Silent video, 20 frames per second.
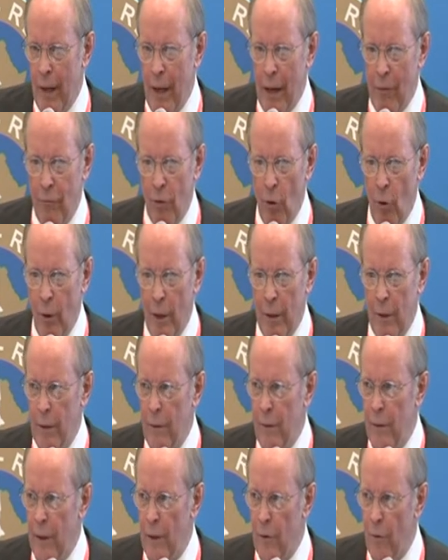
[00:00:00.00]
have no idea,
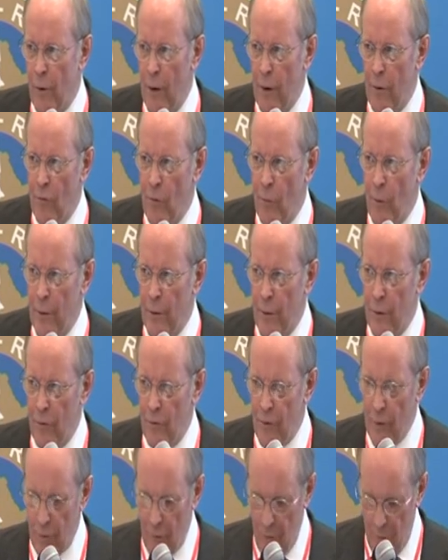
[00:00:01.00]
the underwriters, on what this
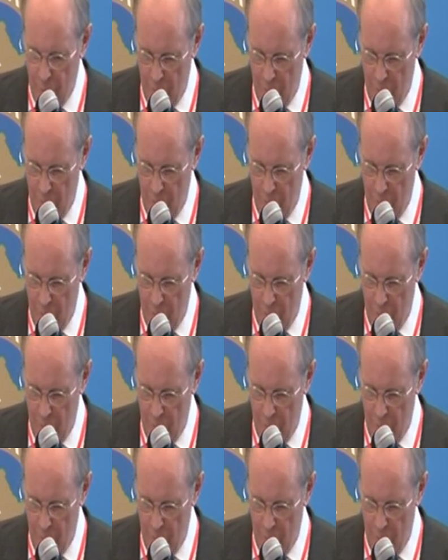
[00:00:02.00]
is, and